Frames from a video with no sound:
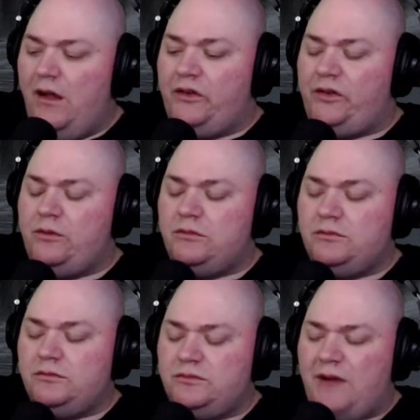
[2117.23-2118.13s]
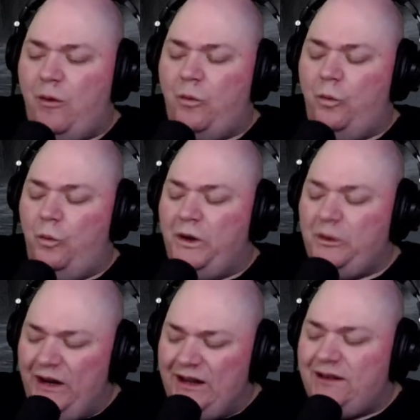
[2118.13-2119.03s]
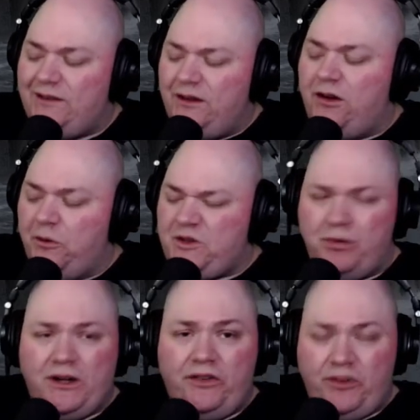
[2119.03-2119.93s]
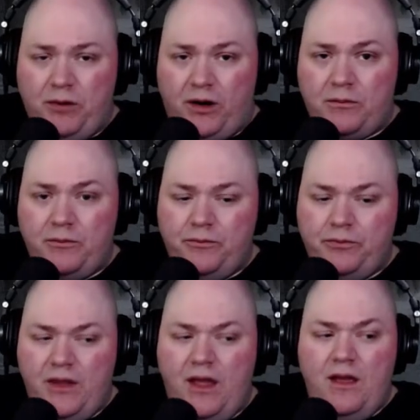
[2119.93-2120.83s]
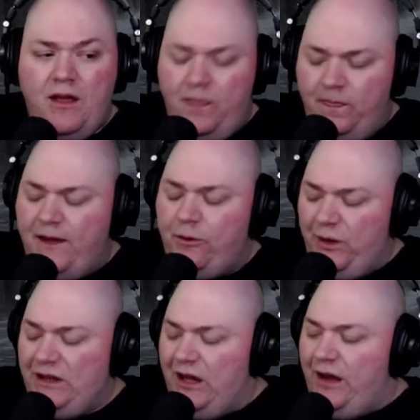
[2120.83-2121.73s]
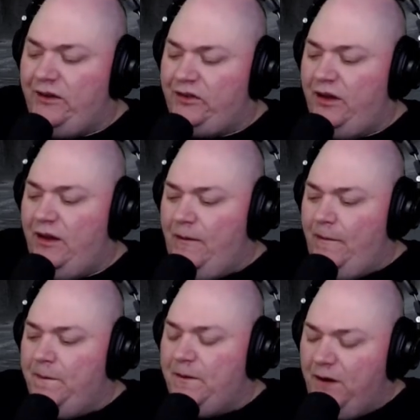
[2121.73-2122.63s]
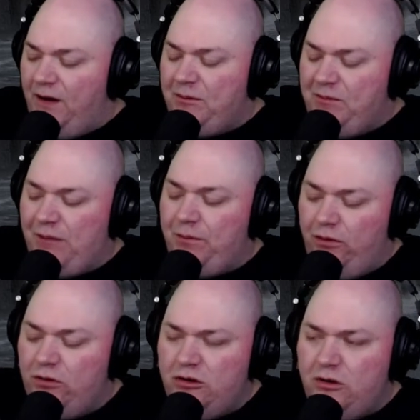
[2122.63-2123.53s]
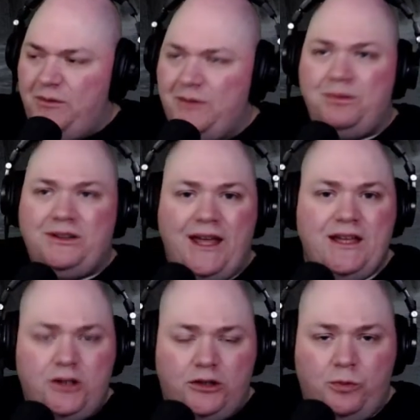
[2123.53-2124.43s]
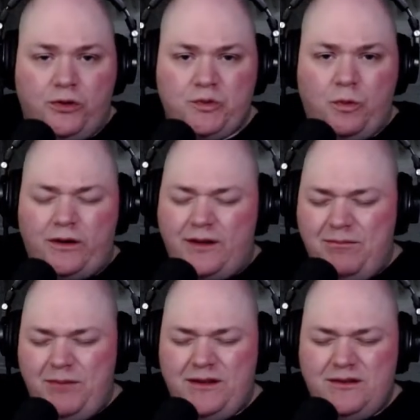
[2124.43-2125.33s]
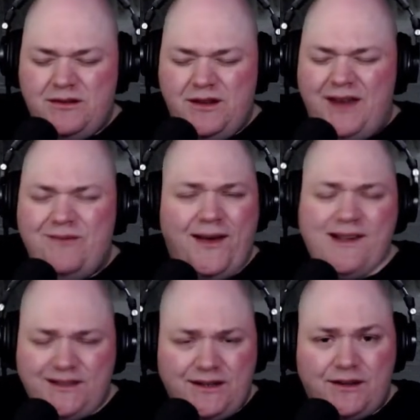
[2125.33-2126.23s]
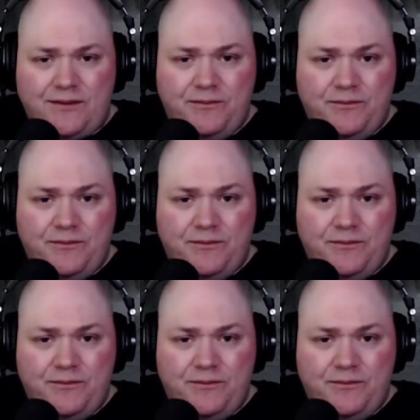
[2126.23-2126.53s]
So, what ArenaNet did here was pretty smart. They realized that there have been people who have been playing Guild Wars 1 and been invested in it.